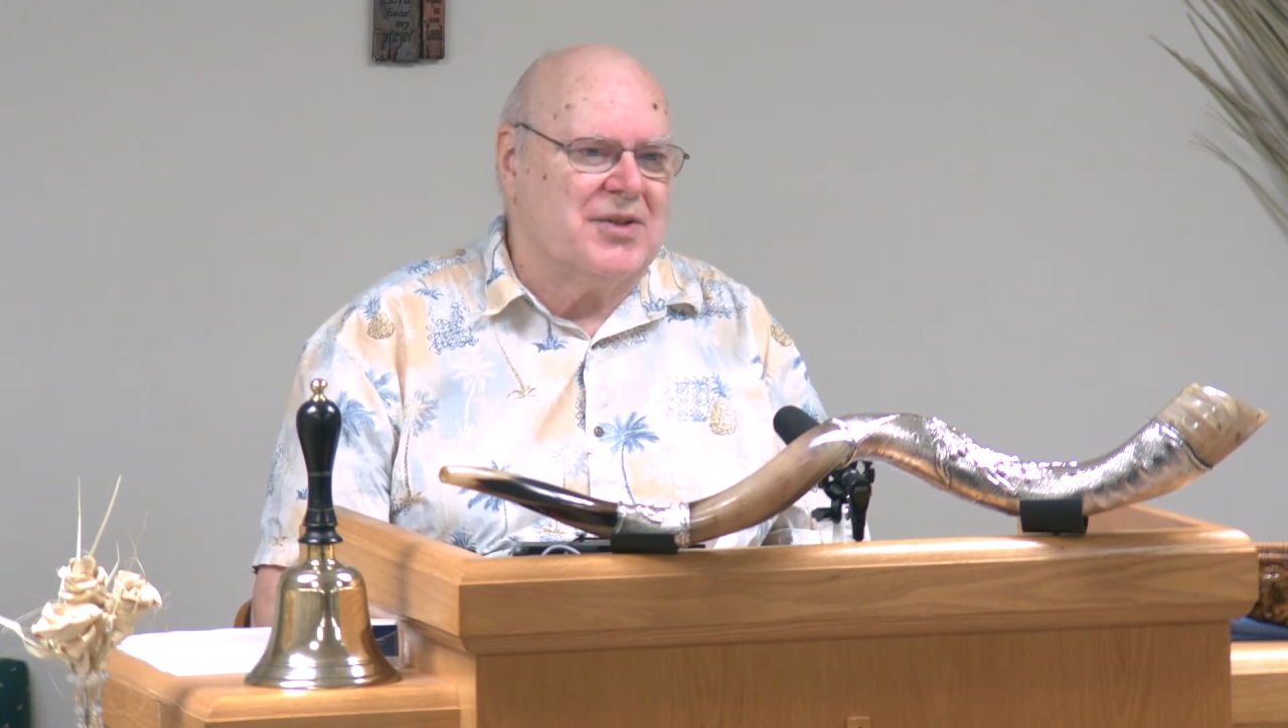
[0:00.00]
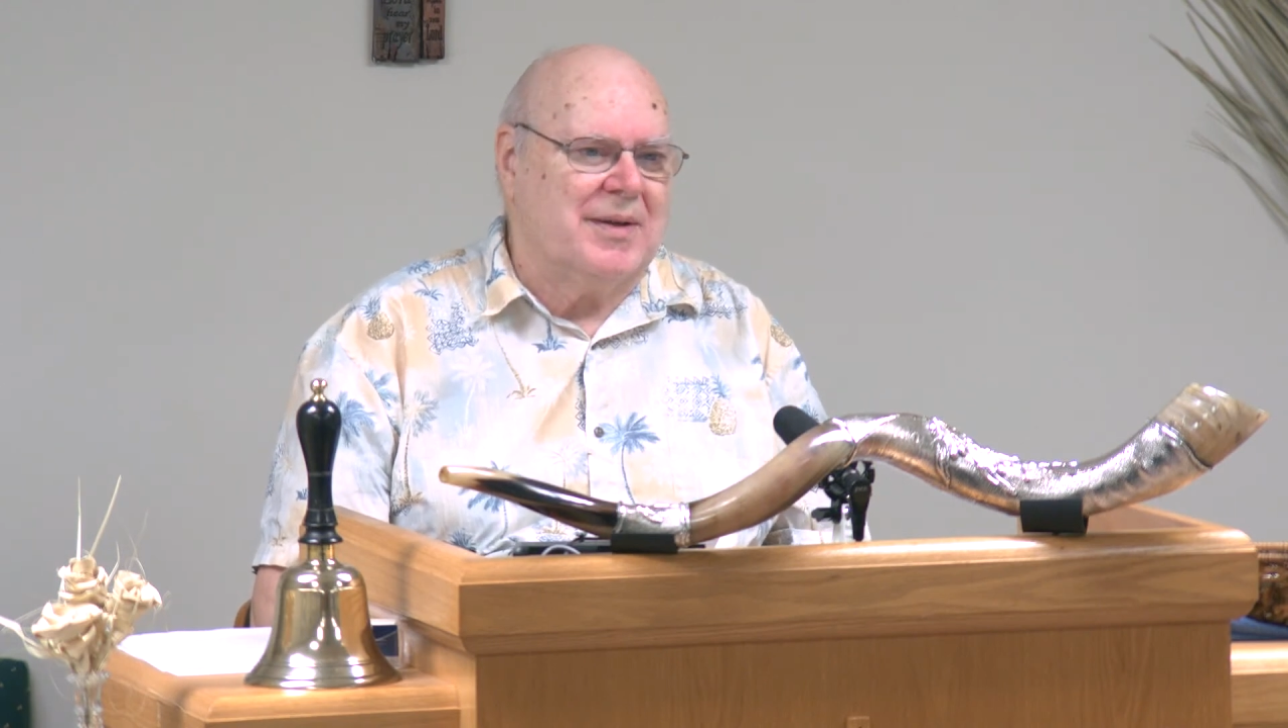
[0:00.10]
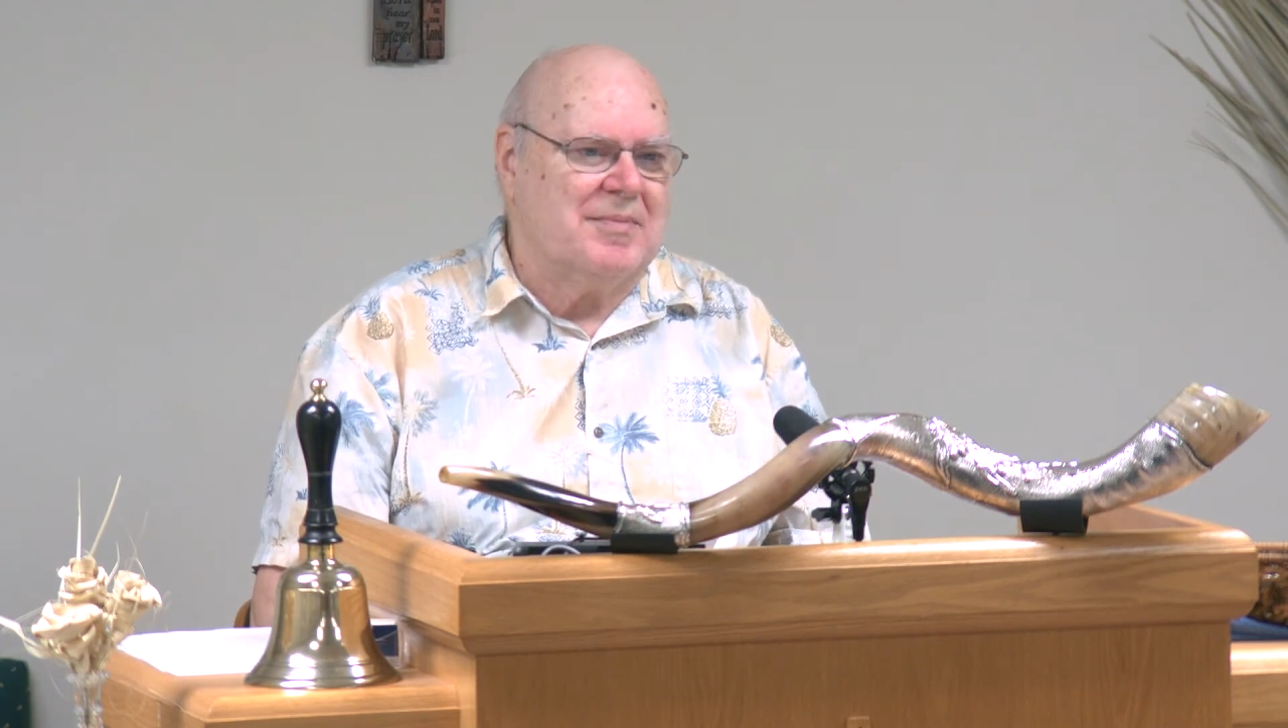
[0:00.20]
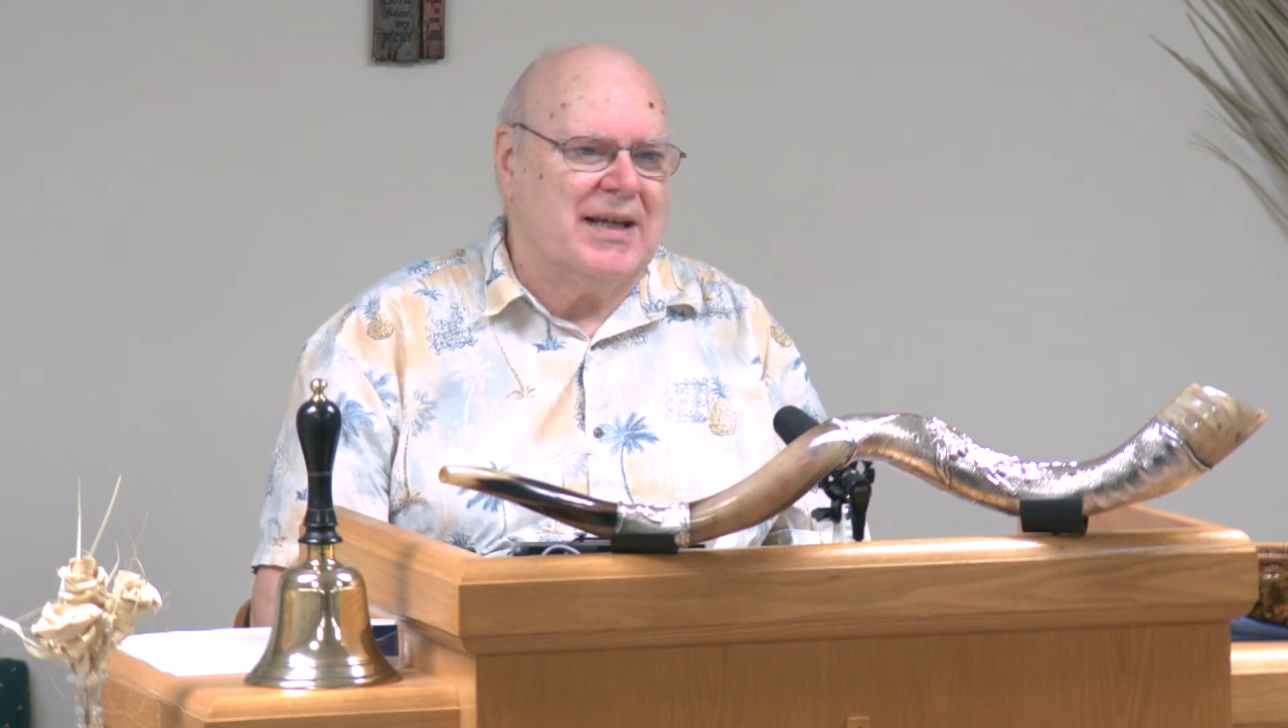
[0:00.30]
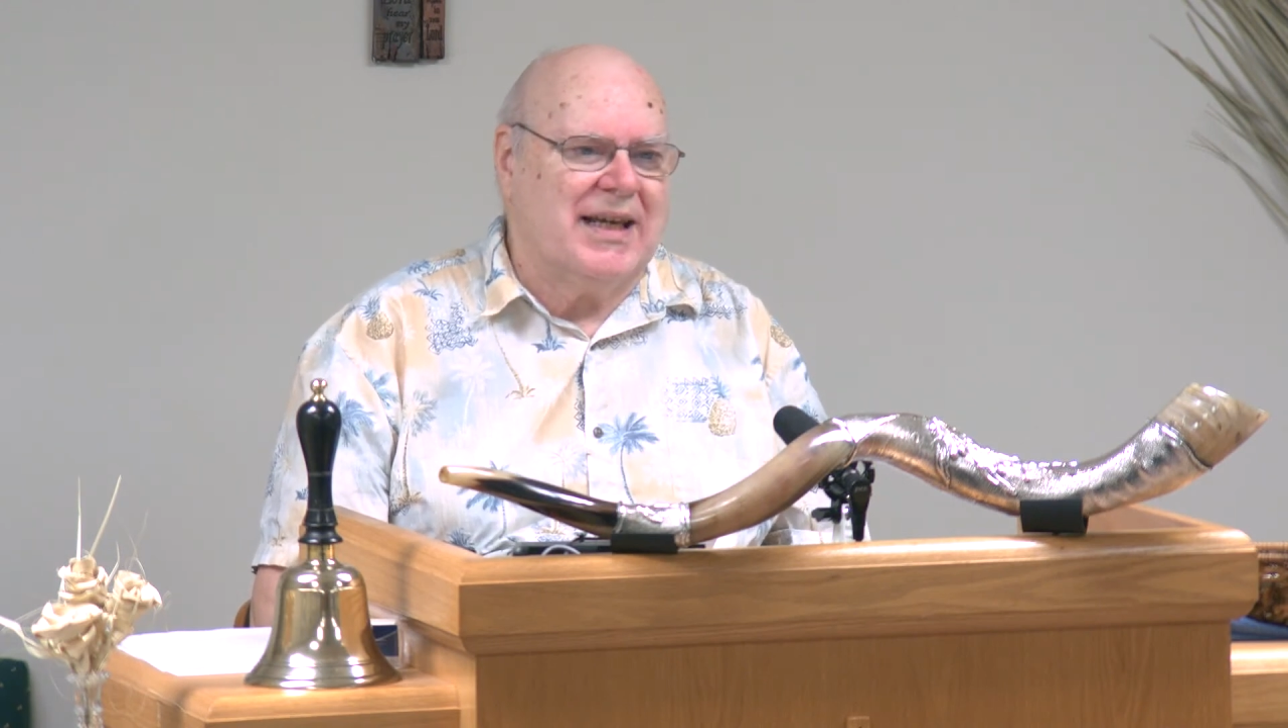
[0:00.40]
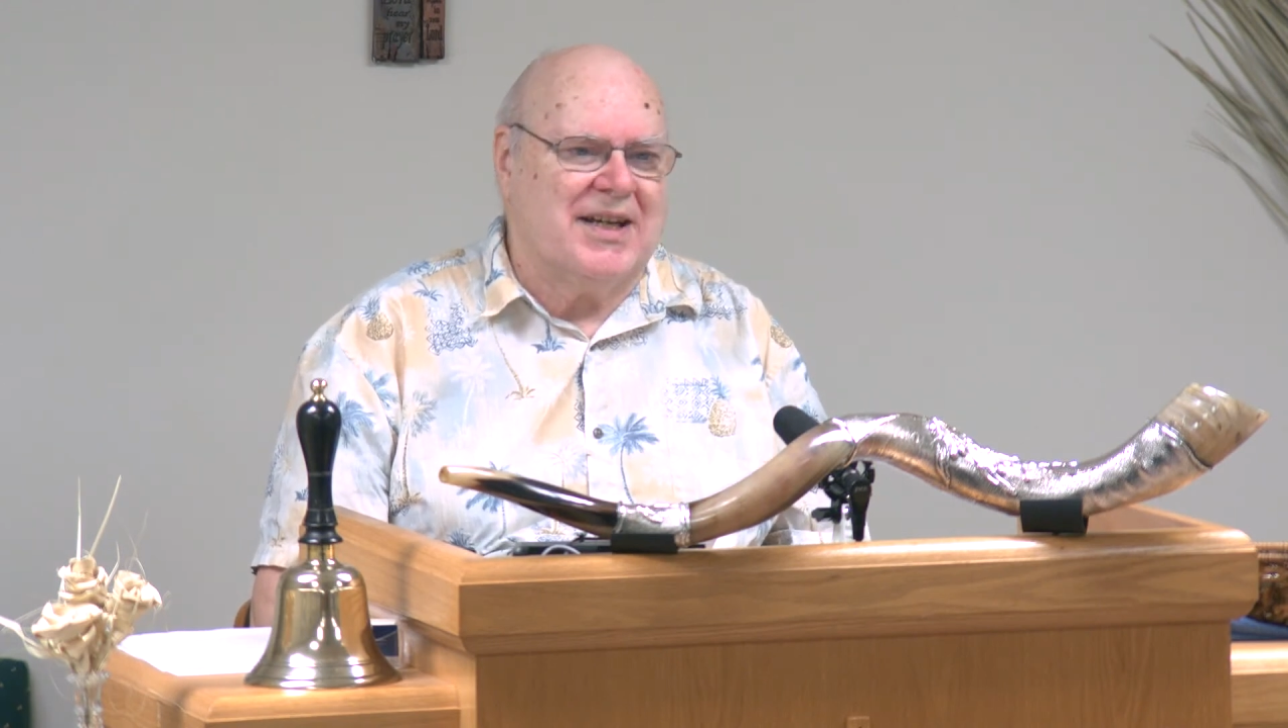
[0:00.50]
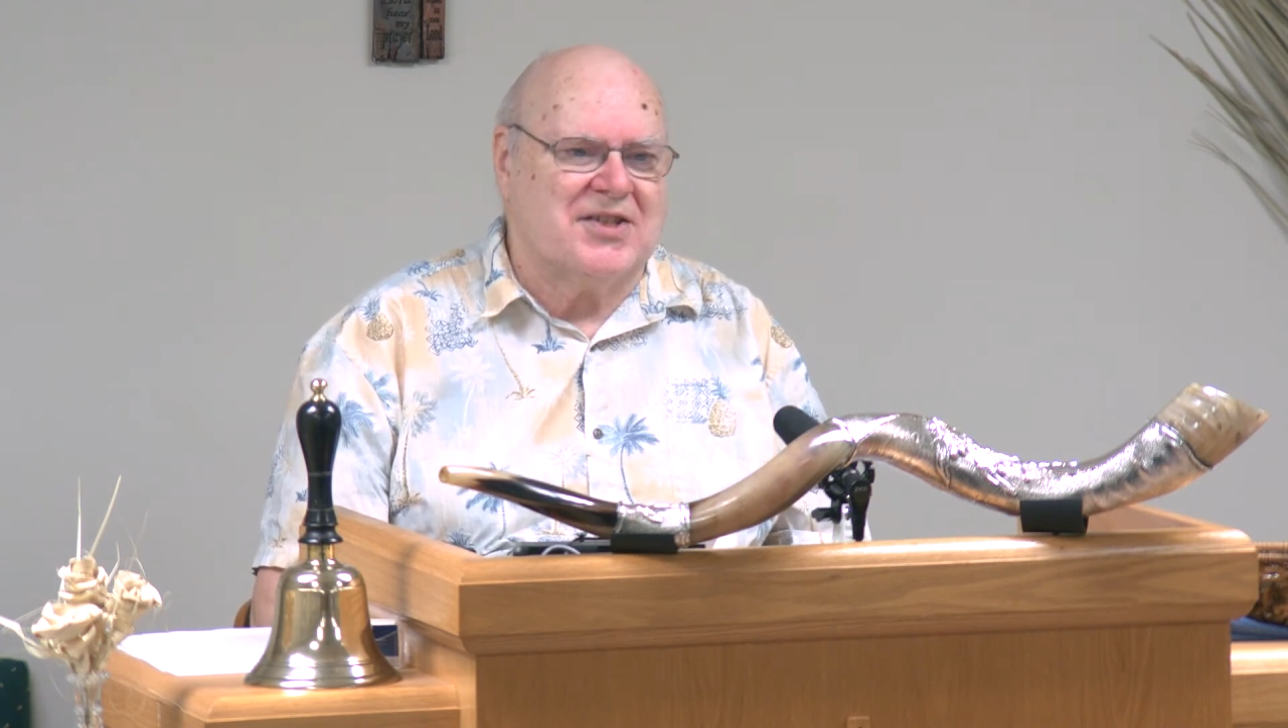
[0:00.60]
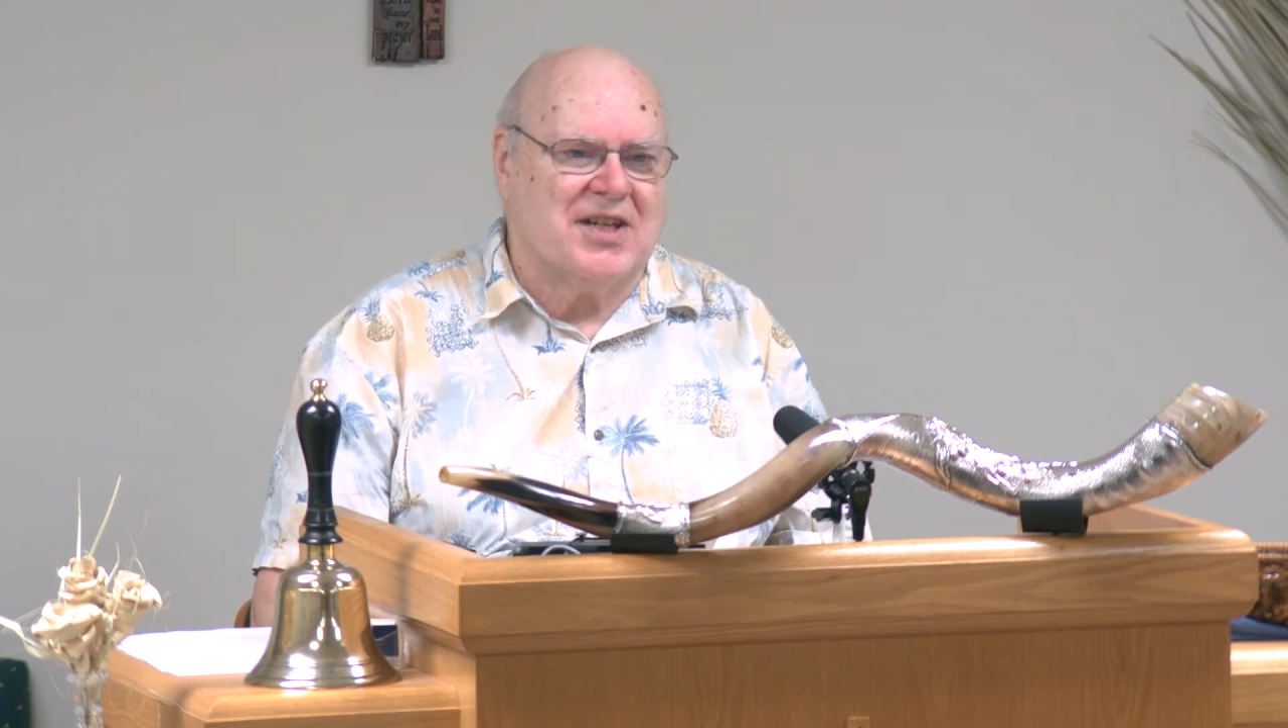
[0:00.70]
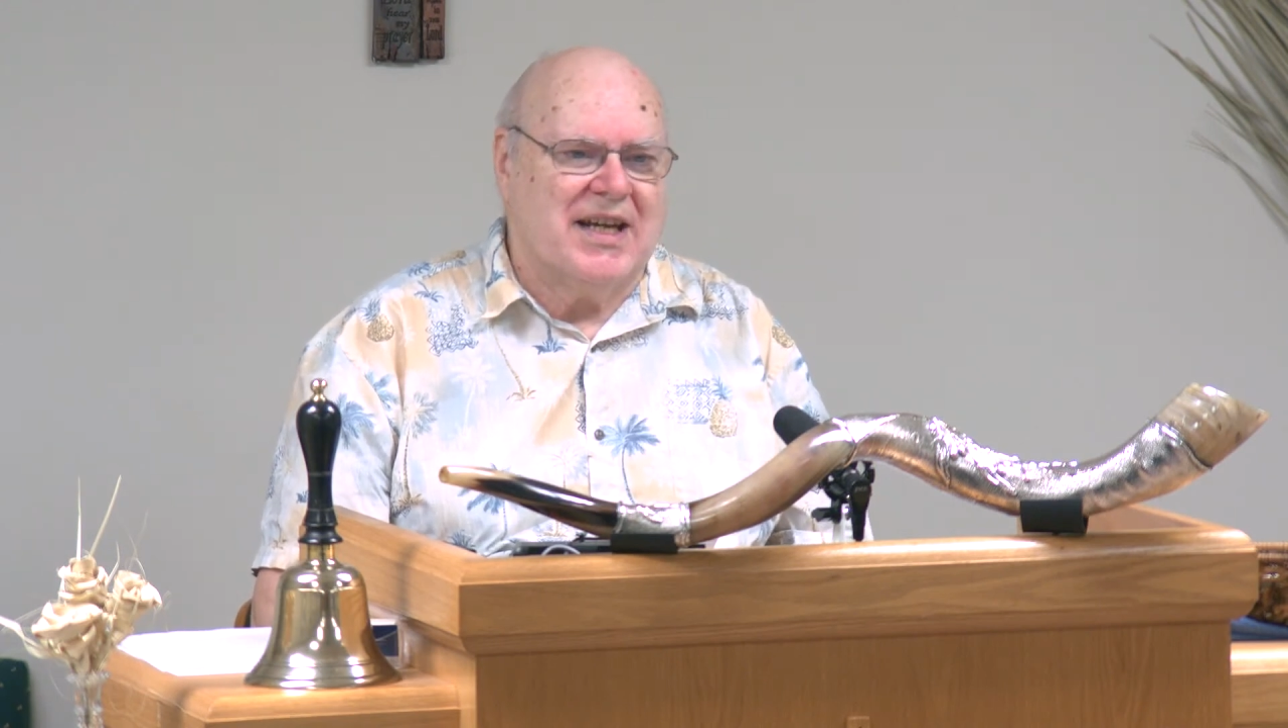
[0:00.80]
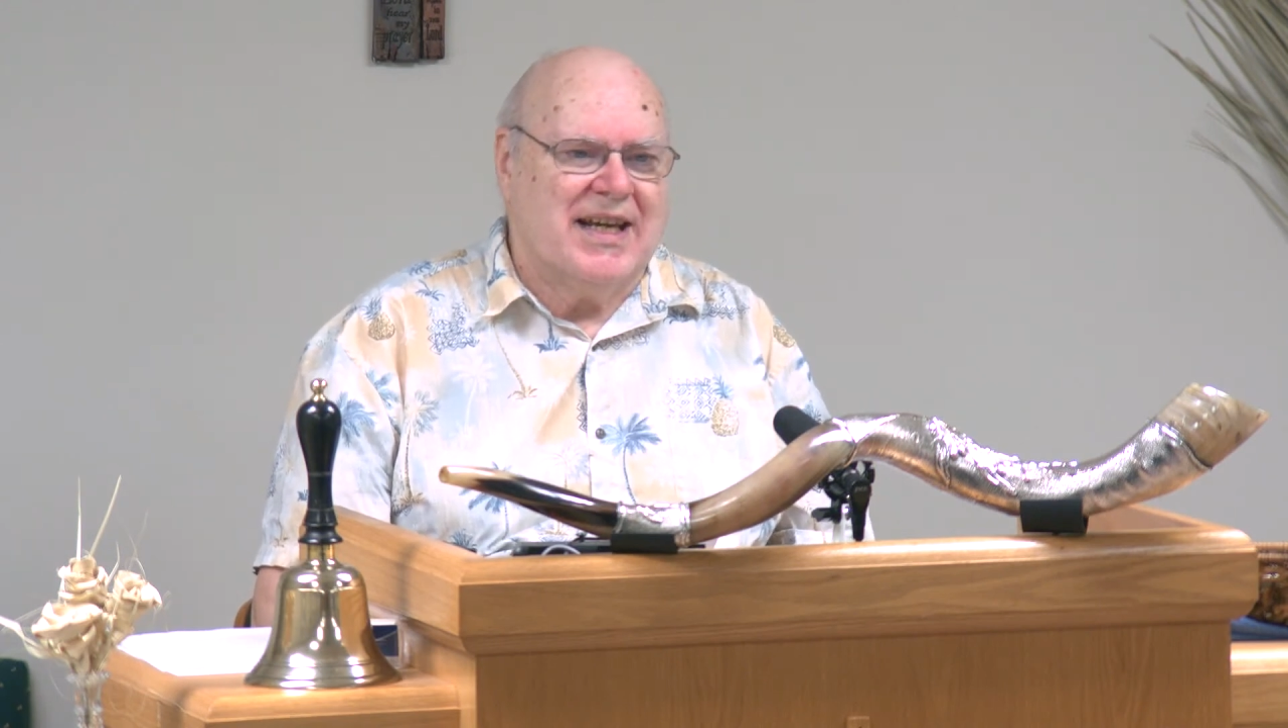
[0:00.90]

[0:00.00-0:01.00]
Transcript: to it because